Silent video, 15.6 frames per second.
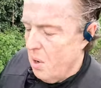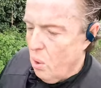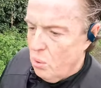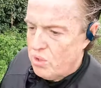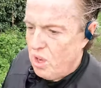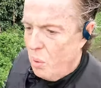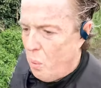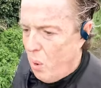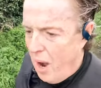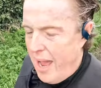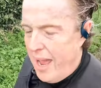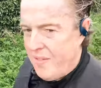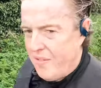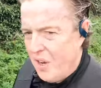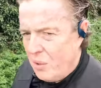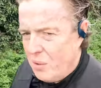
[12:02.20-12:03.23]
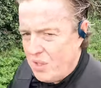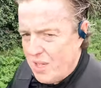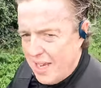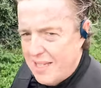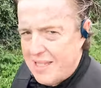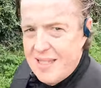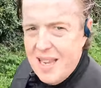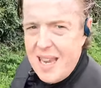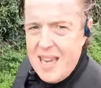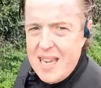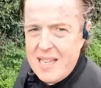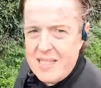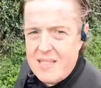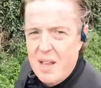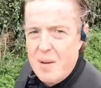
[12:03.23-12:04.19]
Also, what I have noticed
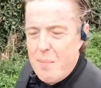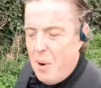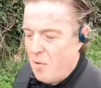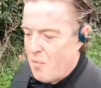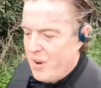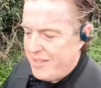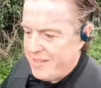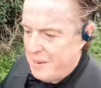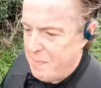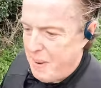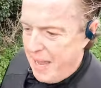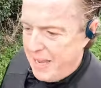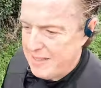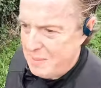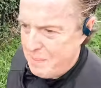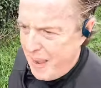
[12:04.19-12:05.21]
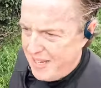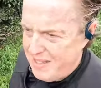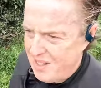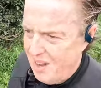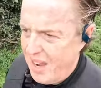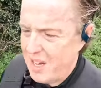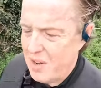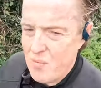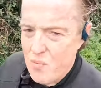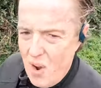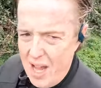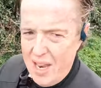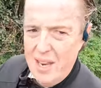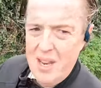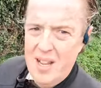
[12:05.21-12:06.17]
is that my resting pace, the pace that I can
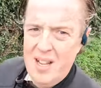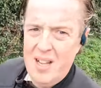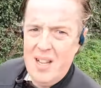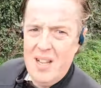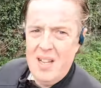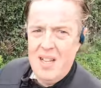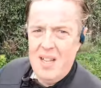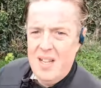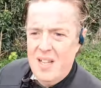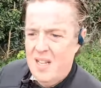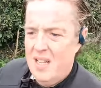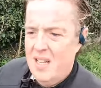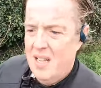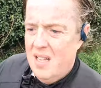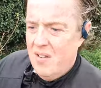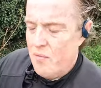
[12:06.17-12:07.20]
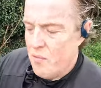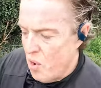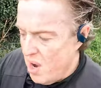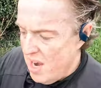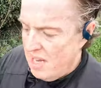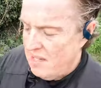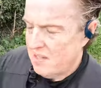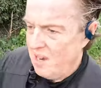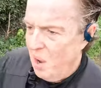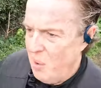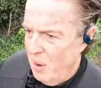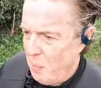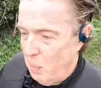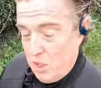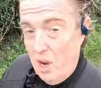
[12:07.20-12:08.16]
run really
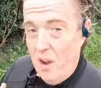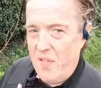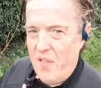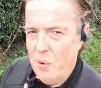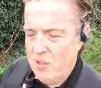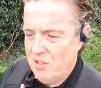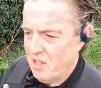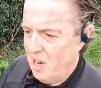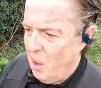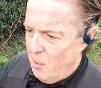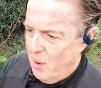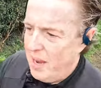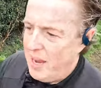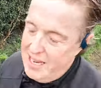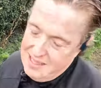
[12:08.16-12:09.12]
slowly, which I feel is slow,